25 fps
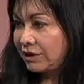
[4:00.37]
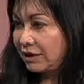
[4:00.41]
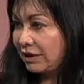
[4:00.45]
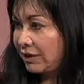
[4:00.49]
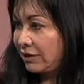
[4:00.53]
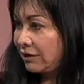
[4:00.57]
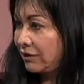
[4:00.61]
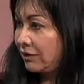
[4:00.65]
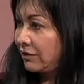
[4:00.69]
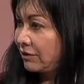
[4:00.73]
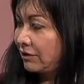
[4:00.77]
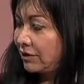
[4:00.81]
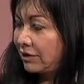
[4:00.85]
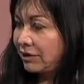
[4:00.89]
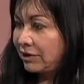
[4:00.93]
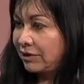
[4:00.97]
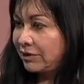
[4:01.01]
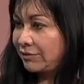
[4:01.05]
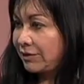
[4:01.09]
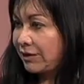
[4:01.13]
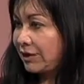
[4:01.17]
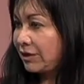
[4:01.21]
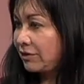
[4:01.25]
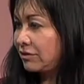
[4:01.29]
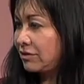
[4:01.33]
the
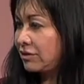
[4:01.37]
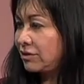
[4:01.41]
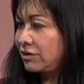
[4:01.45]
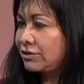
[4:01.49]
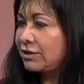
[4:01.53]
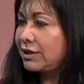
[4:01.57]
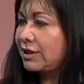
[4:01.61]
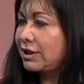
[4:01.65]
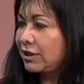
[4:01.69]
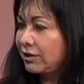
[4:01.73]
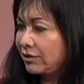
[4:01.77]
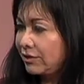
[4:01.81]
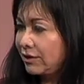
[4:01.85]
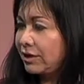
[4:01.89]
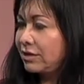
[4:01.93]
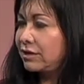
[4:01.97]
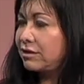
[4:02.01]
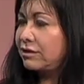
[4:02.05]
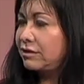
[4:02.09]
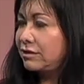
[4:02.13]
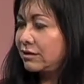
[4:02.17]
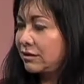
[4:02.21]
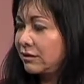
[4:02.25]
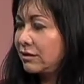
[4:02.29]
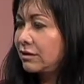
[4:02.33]
um, Arizona area?
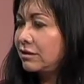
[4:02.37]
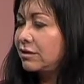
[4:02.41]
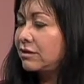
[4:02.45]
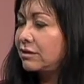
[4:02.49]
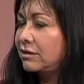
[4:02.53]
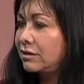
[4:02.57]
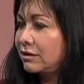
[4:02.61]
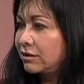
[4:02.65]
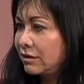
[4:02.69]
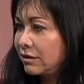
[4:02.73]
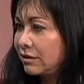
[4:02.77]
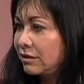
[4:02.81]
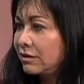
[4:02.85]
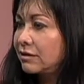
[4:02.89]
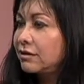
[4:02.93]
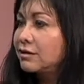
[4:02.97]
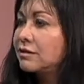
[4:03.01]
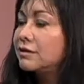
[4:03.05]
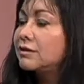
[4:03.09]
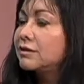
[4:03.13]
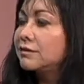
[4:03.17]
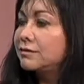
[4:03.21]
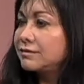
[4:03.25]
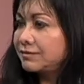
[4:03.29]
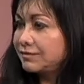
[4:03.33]
That's
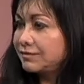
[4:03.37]
correct.